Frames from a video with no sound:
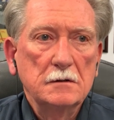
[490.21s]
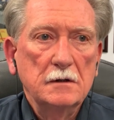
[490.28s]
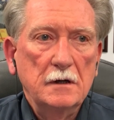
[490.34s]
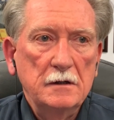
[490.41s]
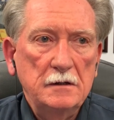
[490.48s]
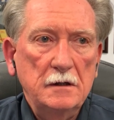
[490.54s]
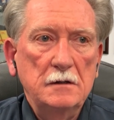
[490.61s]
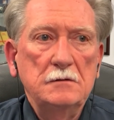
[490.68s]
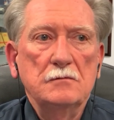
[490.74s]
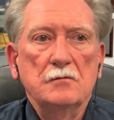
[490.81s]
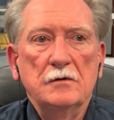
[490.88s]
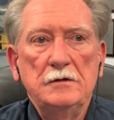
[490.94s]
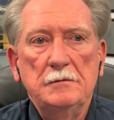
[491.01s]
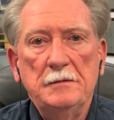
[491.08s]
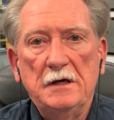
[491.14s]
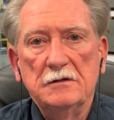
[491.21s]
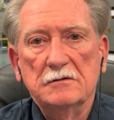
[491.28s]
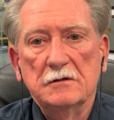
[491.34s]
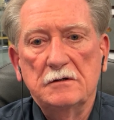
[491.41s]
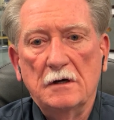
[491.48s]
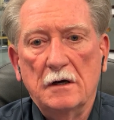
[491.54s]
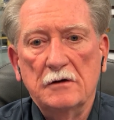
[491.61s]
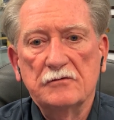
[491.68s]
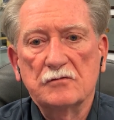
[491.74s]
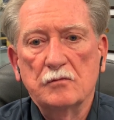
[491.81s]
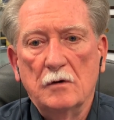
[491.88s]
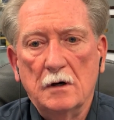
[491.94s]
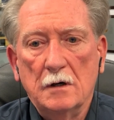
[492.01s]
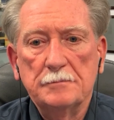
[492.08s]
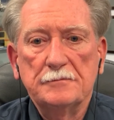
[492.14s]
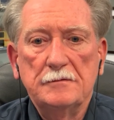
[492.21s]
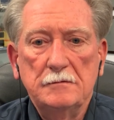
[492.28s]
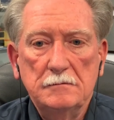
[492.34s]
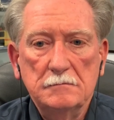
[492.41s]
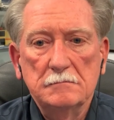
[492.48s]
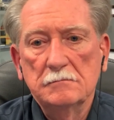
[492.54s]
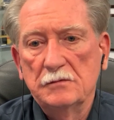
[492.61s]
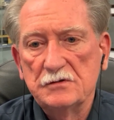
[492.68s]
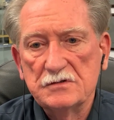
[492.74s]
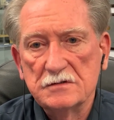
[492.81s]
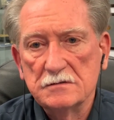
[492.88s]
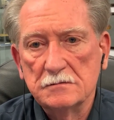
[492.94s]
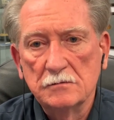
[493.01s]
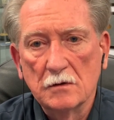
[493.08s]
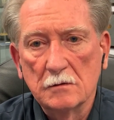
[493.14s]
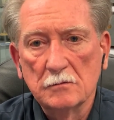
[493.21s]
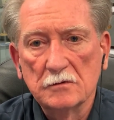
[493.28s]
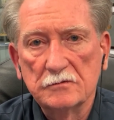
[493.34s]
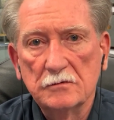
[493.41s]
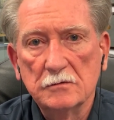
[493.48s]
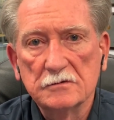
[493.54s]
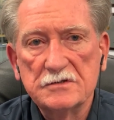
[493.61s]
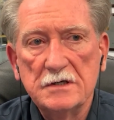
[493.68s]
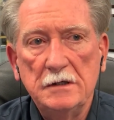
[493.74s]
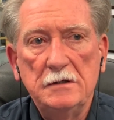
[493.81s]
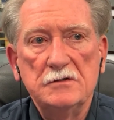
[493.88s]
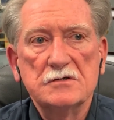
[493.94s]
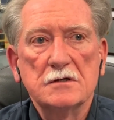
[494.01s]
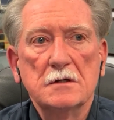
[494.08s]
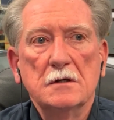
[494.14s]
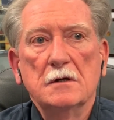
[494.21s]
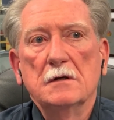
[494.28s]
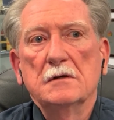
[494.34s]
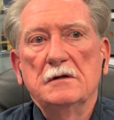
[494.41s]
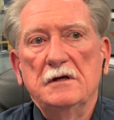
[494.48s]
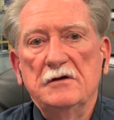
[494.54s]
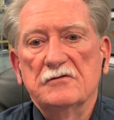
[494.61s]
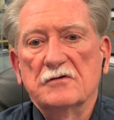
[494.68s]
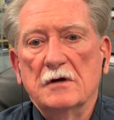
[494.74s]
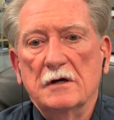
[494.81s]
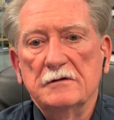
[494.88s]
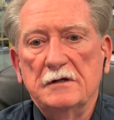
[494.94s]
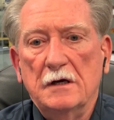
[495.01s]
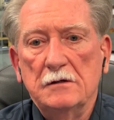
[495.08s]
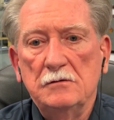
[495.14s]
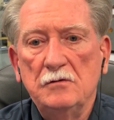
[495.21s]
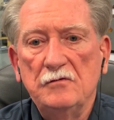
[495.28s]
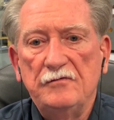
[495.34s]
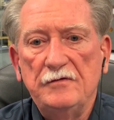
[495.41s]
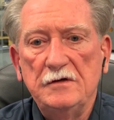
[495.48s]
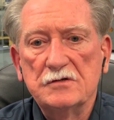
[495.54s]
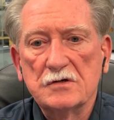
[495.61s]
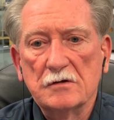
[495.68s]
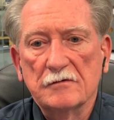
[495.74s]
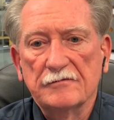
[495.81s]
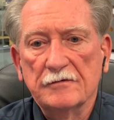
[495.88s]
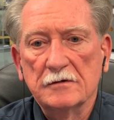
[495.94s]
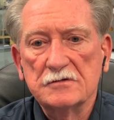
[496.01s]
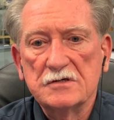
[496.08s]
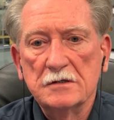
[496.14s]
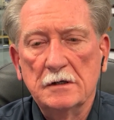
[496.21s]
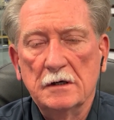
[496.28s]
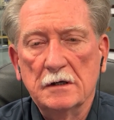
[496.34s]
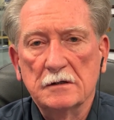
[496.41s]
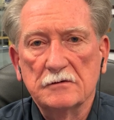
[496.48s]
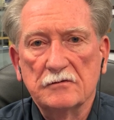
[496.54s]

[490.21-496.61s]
And then when you make the die swap, which is normal tool change, it's got that new feature function in it.